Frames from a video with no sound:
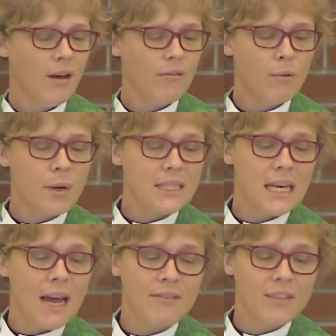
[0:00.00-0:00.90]
for one's
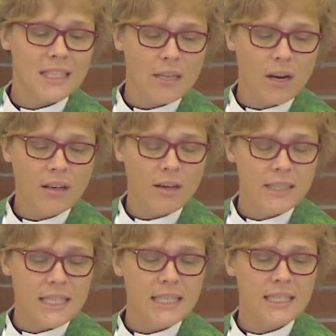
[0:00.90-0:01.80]
life does not
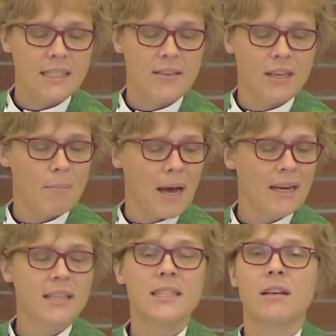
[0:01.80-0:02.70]
consist in the
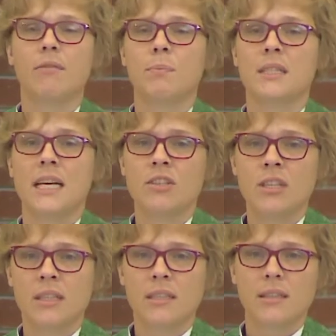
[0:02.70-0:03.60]
abundance of
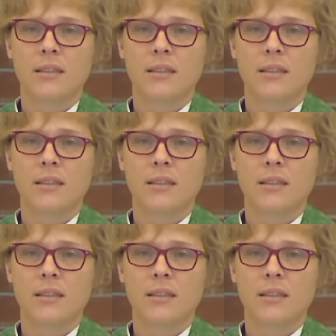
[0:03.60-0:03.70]
possessions.